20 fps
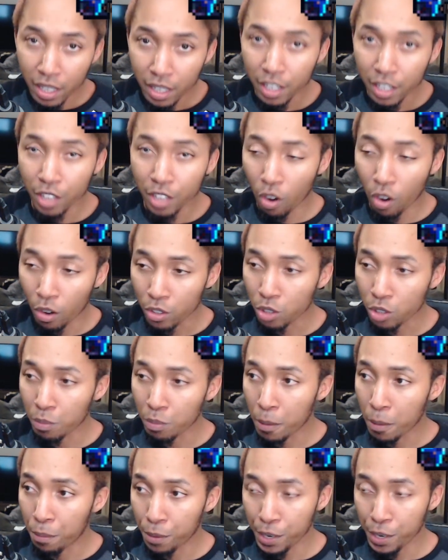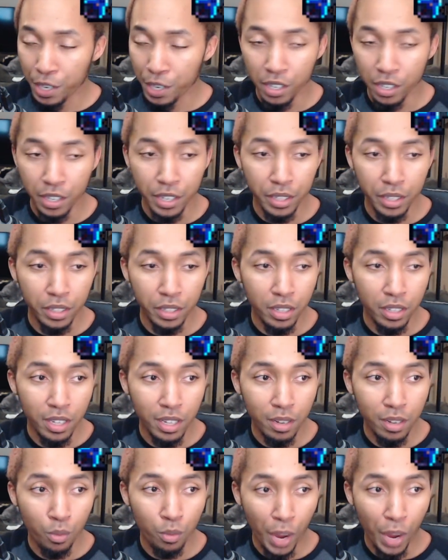can also be a pretty good
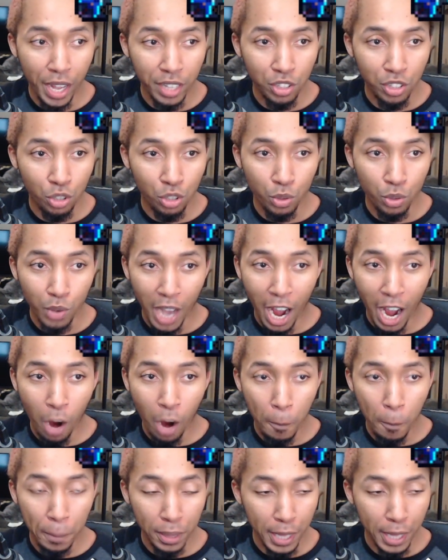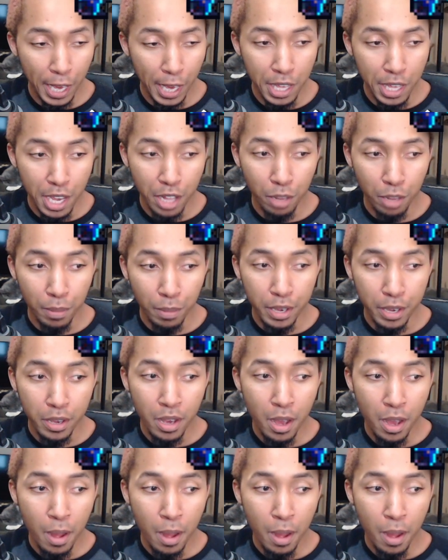way to outplay the enemy.